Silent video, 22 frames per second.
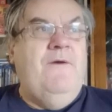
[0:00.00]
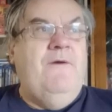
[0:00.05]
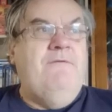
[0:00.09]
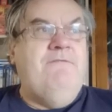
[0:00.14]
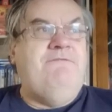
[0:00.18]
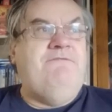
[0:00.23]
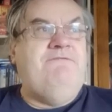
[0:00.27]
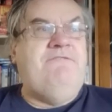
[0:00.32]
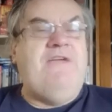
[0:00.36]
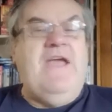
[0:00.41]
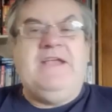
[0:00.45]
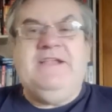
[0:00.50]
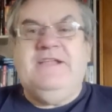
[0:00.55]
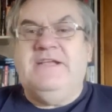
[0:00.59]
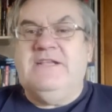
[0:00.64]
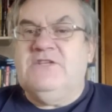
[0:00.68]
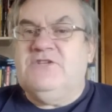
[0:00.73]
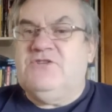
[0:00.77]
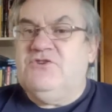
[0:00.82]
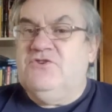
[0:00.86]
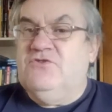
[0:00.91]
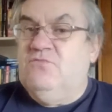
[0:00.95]
fed
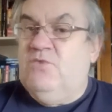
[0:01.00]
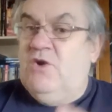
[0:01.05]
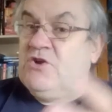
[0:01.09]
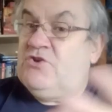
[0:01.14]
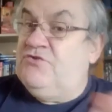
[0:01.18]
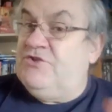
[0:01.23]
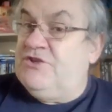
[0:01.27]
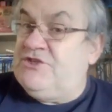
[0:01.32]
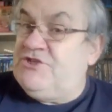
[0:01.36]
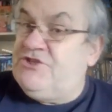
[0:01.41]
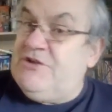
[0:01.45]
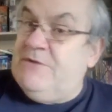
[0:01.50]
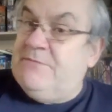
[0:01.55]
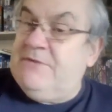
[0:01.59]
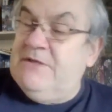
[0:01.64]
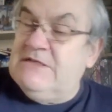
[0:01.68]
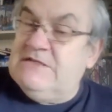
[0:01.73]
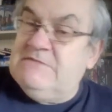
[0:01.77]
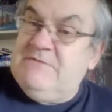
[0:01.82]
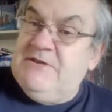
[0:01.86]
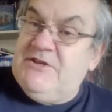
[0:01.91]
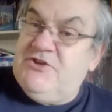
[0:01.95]
into what Chris Chibnall
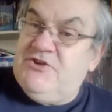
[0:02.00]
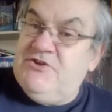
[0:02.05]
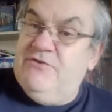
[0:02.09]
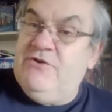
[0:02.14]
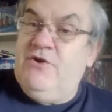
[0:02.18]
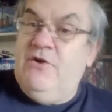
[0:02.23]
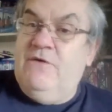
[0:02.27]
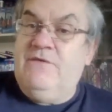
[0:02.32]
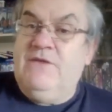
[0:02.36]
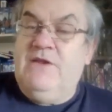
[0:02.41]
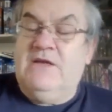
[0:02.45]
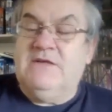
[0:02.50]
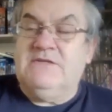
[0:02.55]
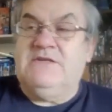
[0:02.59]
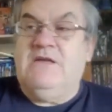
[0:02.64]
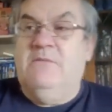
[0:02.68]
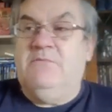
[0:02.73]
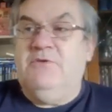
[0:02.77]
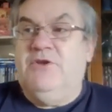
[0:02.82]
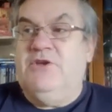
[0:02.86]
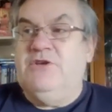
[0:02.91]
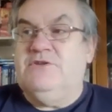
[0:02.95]
has been doing over the last
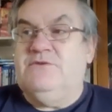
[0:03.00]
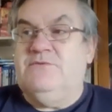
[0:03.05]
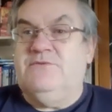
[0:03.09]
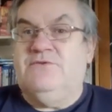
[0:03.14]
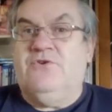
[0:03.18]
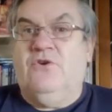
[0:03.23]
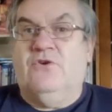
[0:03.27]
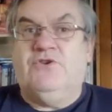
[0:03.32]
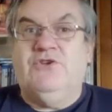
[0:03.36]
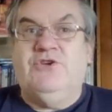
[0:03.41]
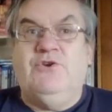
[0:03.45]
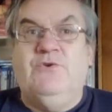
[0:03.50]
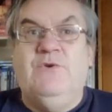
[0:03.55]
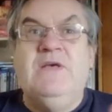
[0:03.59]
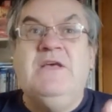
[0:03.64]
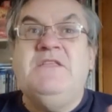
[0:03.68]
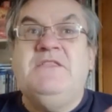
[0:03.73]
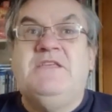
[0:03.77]
couple of years with Doctor Who.